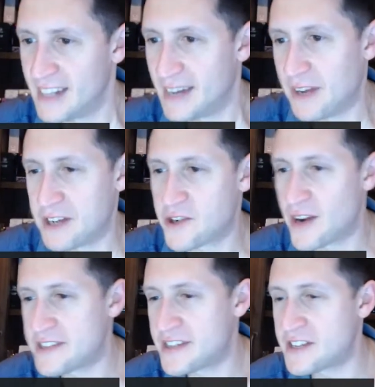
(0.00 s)
I'm not sure
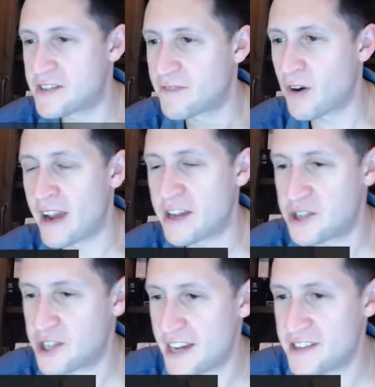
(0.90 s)
I'd say Safari has
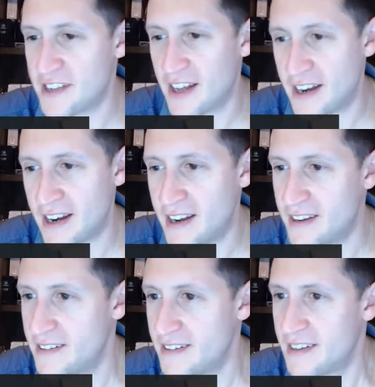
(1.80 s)
chestnut in it.
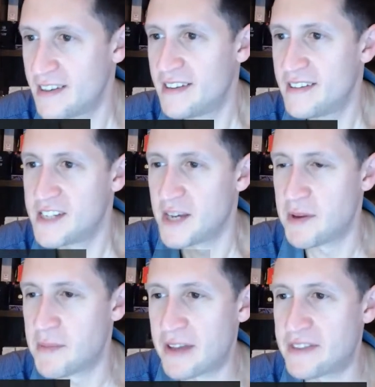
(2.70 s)
Tell me
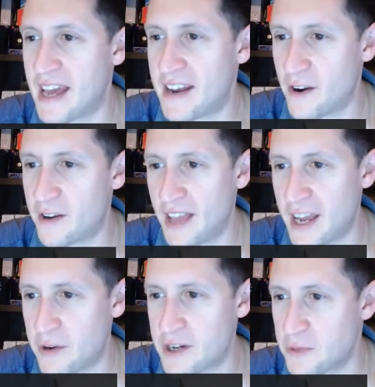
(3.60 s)
about that in our
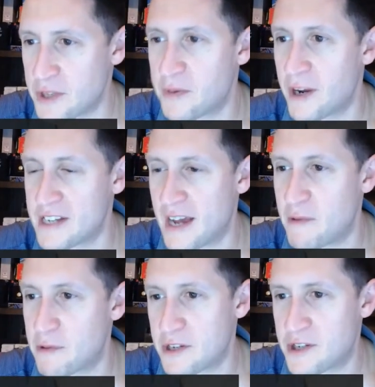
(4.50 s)
language. Once upon a time, there
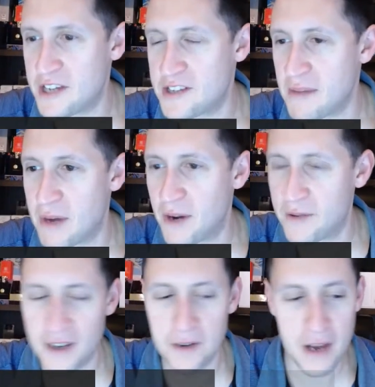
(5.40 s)
was a chestnut boat.
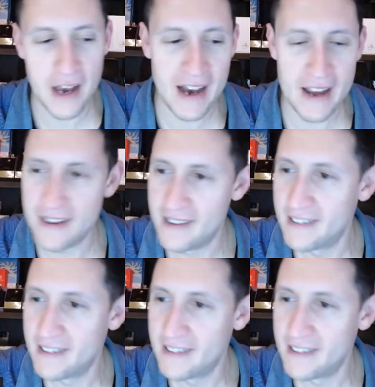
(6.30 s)
Oh, God.